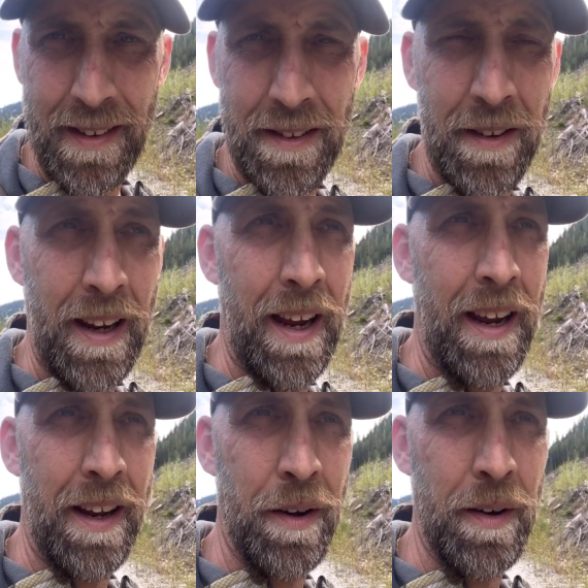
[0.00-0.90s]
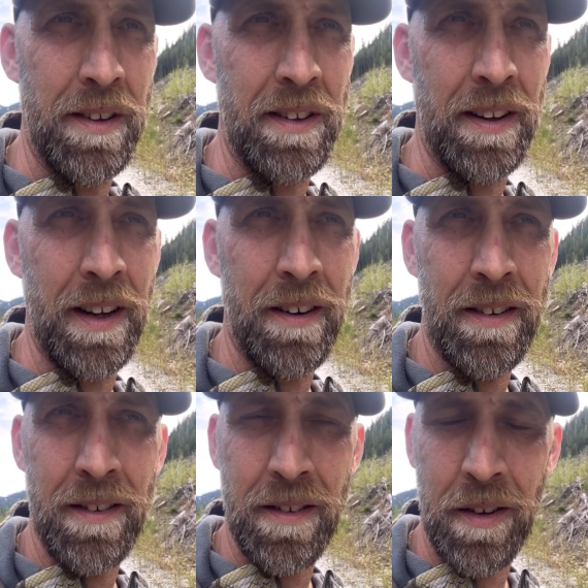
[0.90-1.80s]
it's okay, I know he's in there,
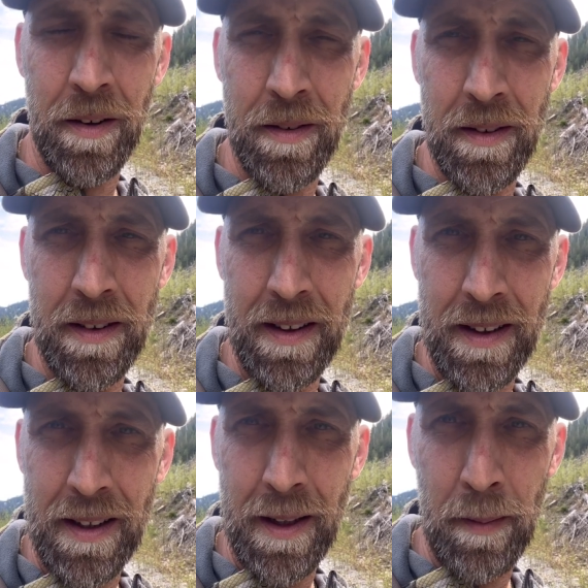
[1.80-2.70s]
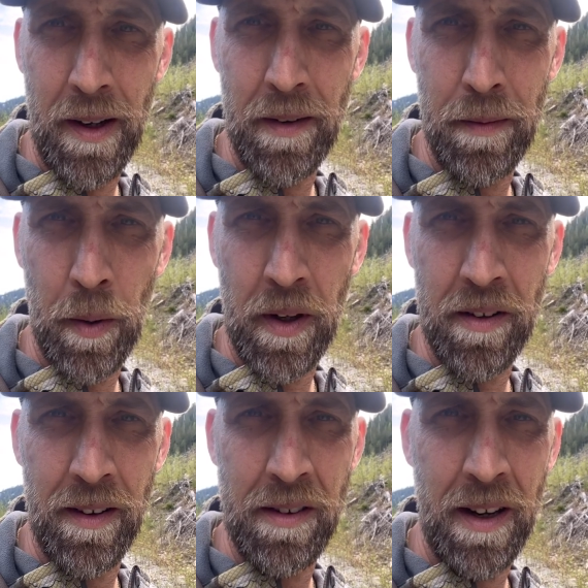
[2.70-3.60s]
so I'm gonna
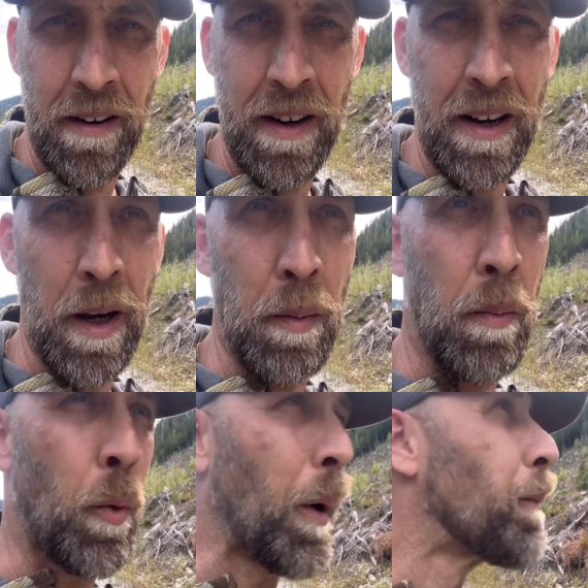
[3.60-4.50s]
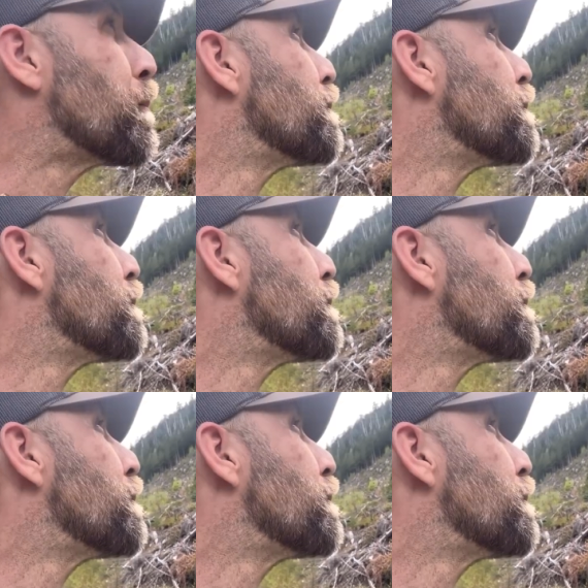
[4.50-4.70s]
focus on this area a little bit more.